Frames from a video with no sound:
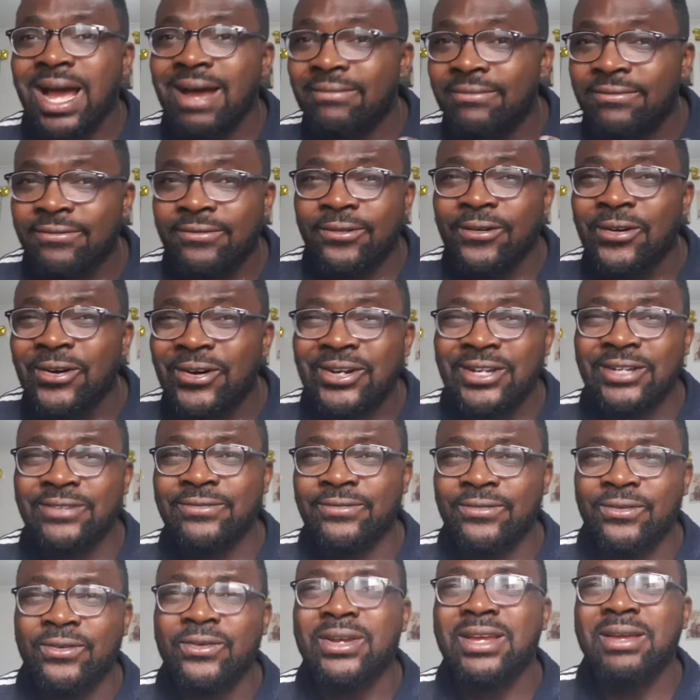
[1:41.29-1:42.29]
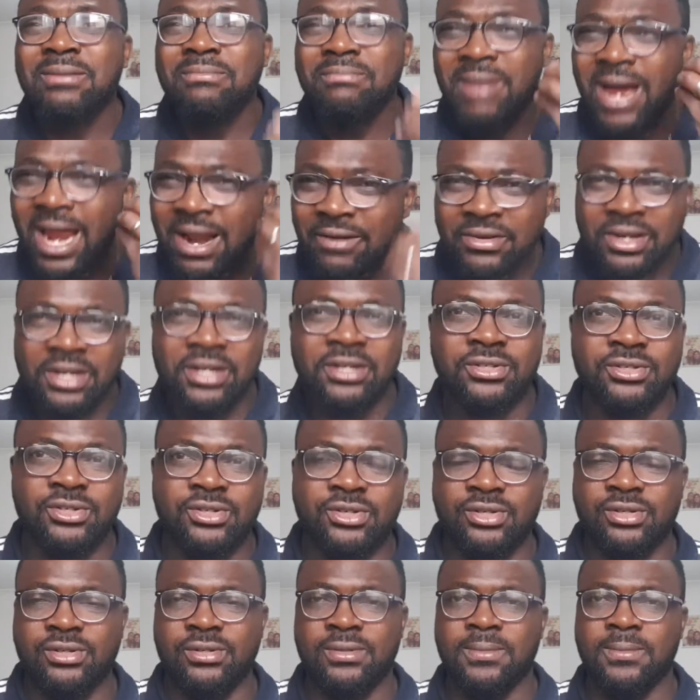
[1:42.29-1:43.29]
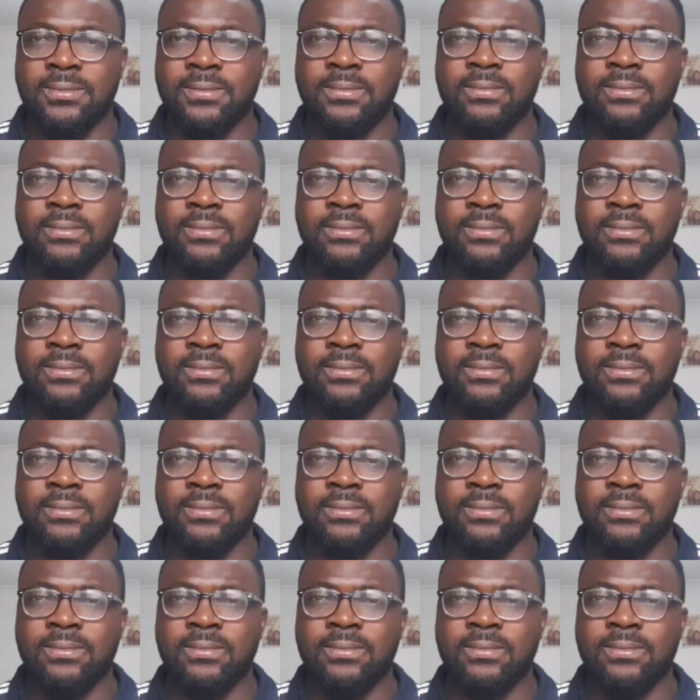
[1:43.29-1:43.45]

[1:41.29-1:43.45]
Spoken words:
avoid for a marriage.